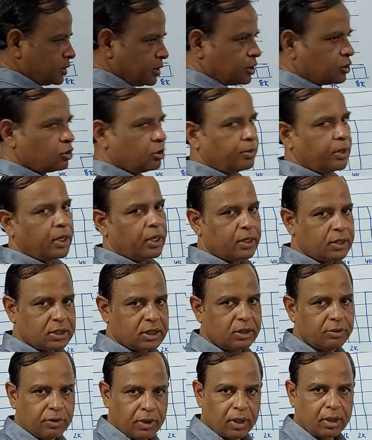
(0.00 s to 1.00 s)
there should be a
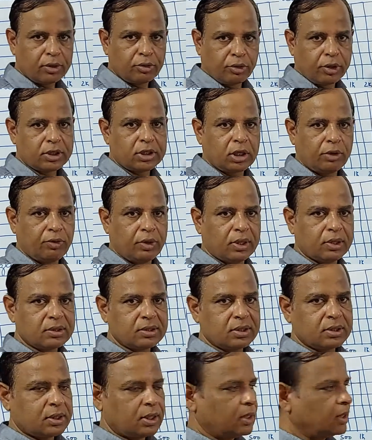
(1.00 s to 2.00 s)
receiver to receive it,
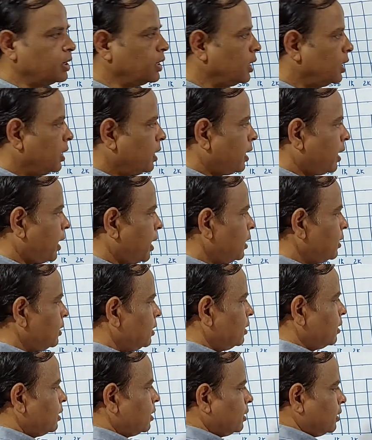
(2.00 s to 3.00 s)
isn't it?
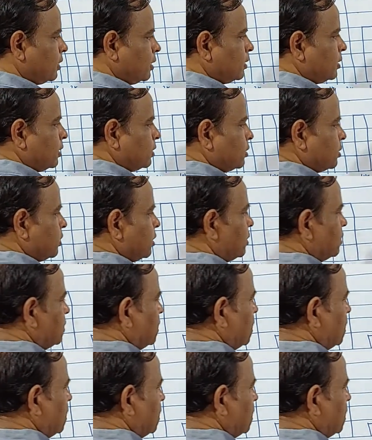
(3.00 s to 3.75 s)
And the third